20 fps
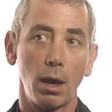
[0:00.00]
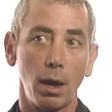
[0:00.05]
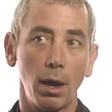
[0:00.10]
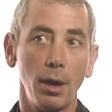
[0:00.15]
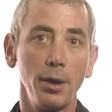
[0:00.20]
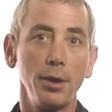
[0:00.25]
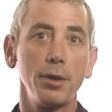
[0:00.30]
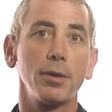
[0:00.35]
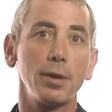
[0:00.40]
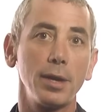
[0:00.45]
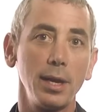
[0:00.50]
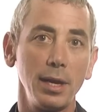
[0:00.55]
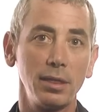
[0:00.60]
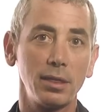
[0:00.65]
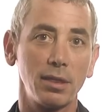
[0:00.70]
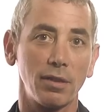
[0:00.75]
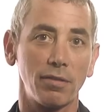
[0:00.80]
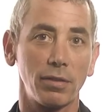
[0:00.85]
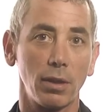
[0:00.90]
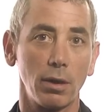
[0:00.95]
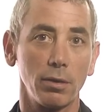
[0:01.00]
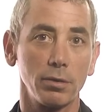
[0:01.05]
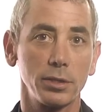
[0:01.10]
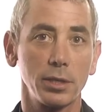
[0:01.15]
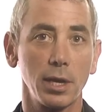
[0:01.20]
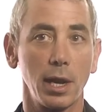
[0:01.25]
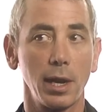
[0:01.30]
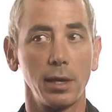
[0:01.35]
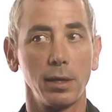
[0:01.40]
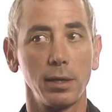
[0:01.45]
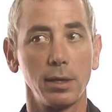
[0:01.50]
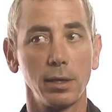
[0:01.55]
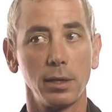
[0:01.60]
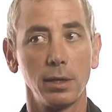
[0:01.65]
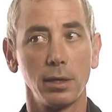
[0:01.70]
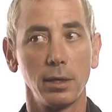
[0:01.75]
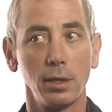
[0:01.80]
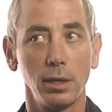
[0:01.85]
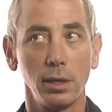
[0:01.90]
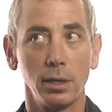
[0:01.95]
Underneath the flow state
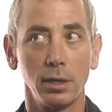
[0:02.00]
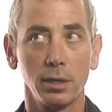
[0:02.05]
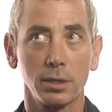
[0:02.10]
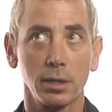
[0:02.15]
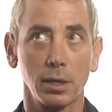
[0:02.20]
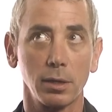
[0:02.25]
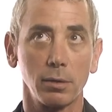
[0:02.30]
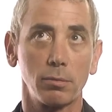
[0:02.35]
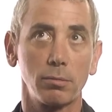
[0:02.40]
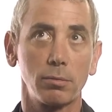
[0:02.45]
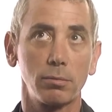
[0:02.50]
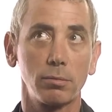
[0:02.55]
is a